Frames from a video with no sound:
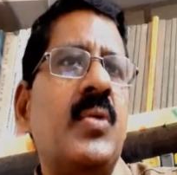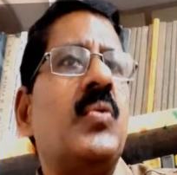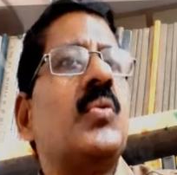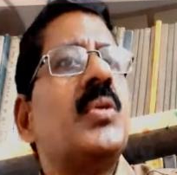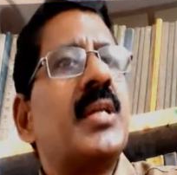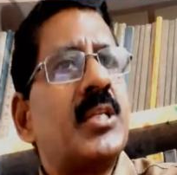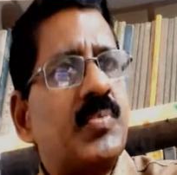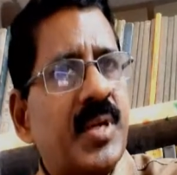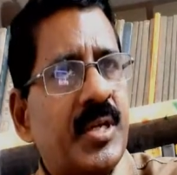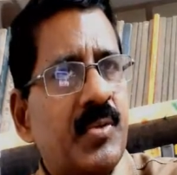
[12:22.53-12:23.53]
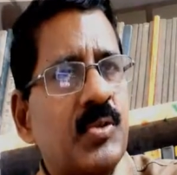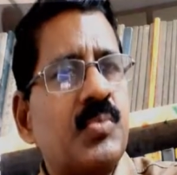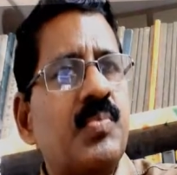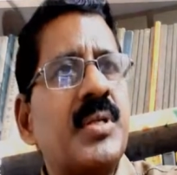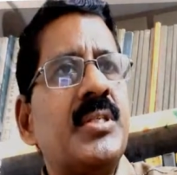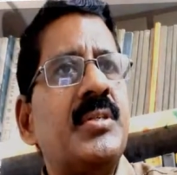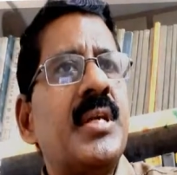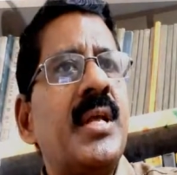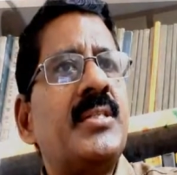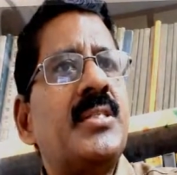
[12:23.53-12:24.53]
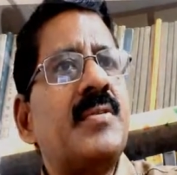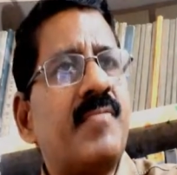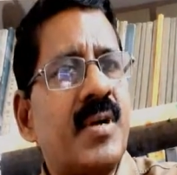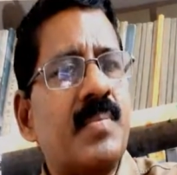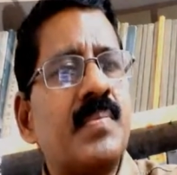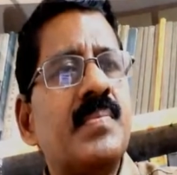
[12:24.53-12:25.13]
to the respective specialist firm.